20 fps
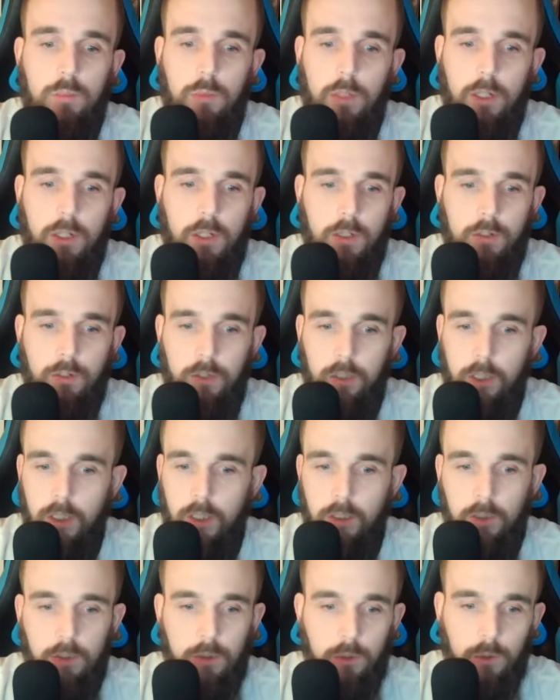players are
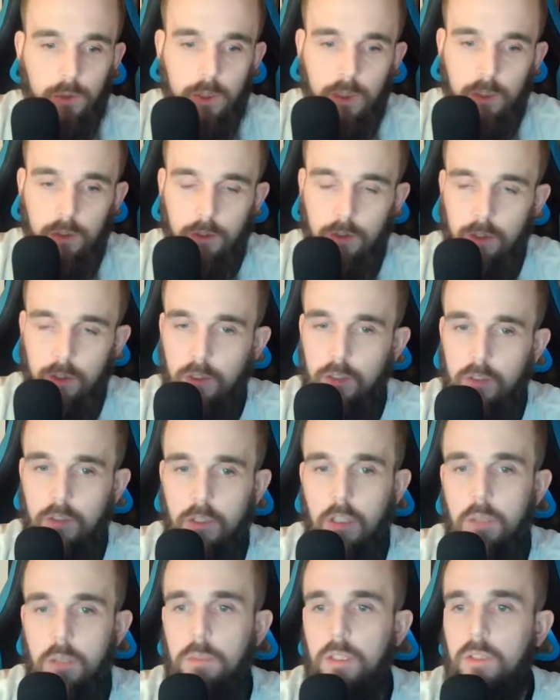getting new deals this
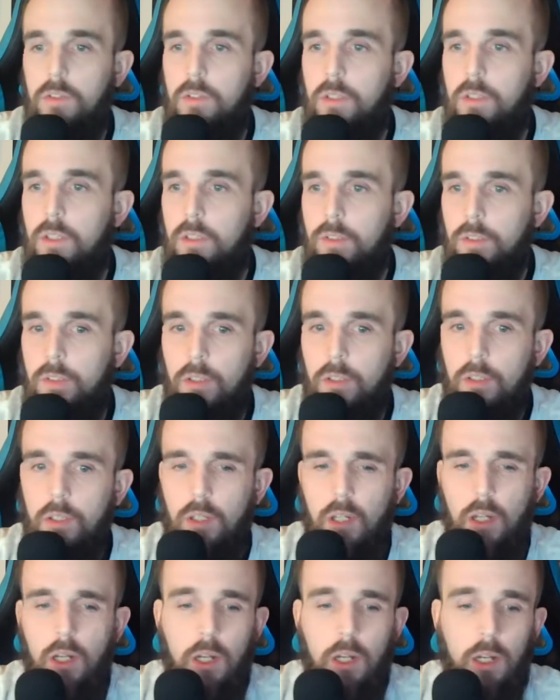coming season,
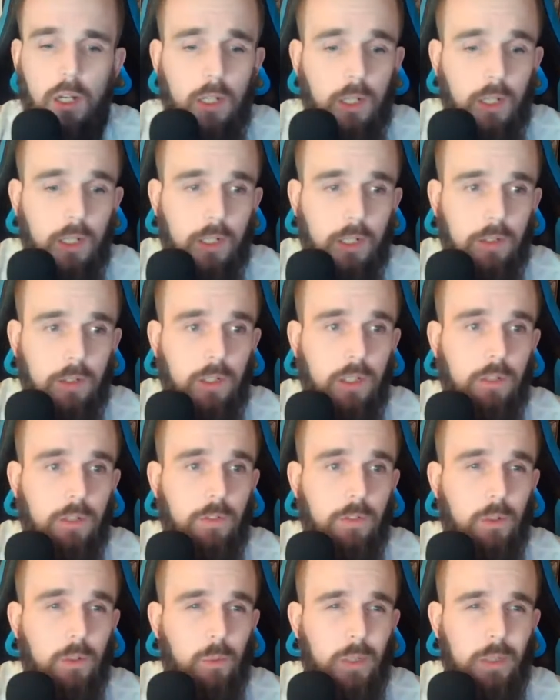and
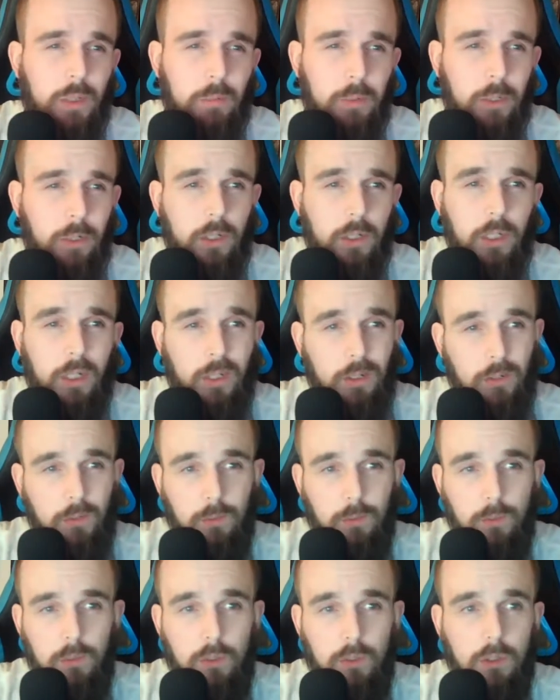if you're rebuilding,
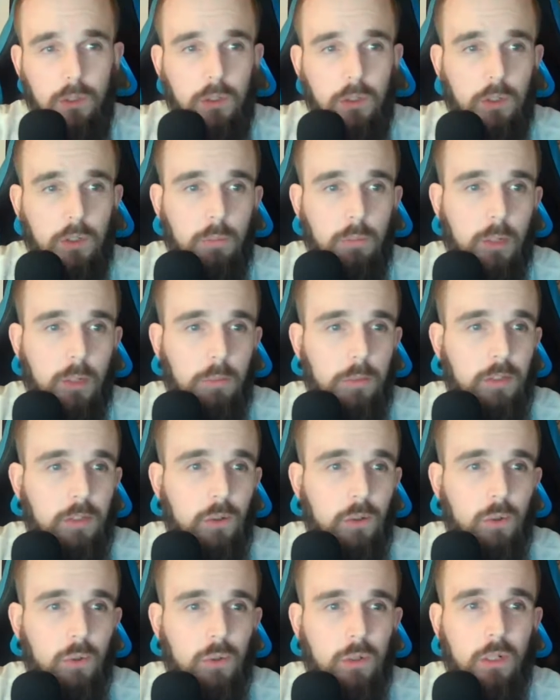you might be
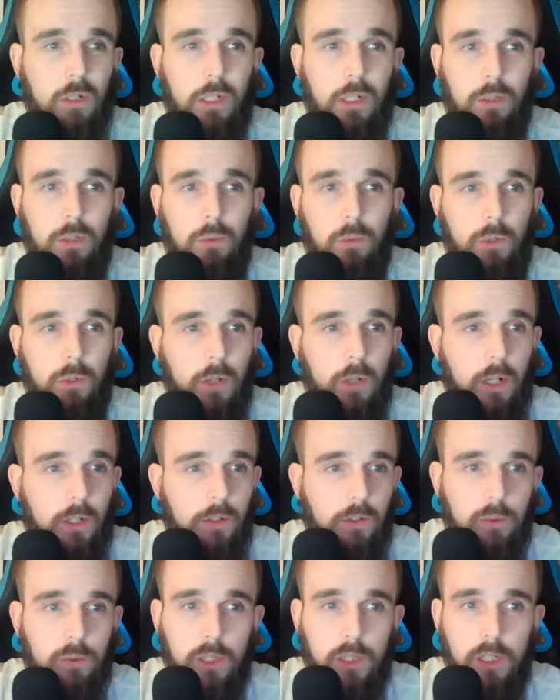torn. Like, what do I
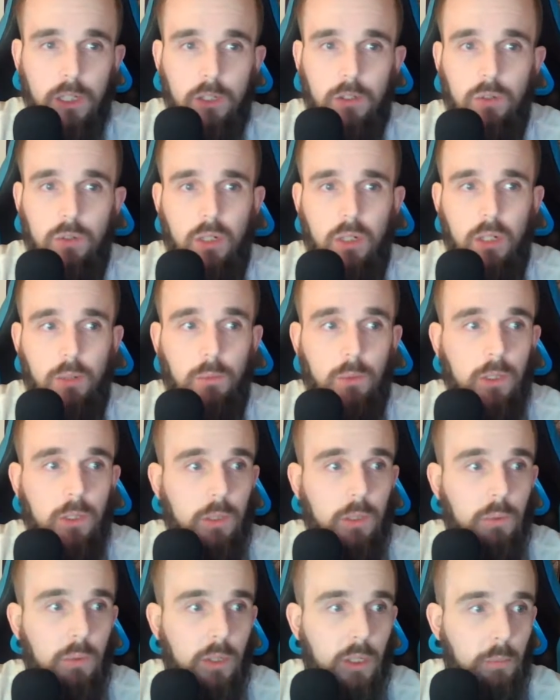do here? Do I
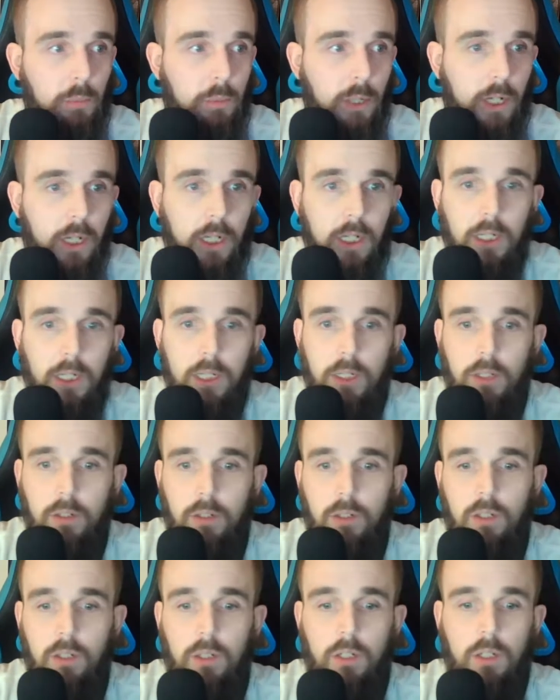really want to pay
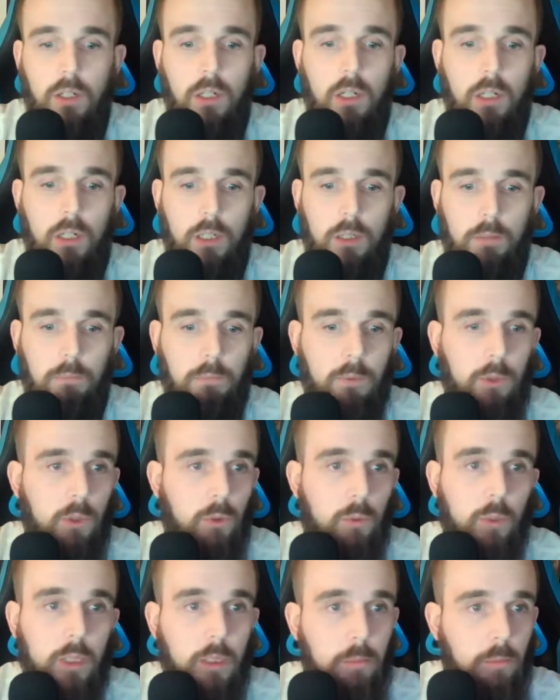
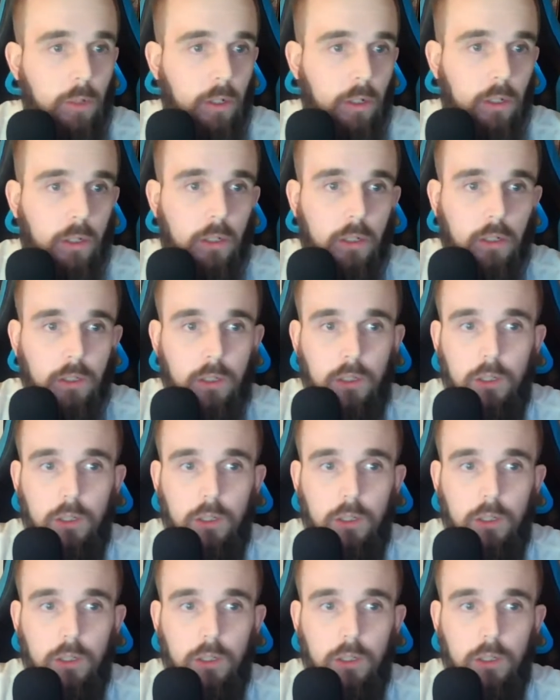Kareem Hunt,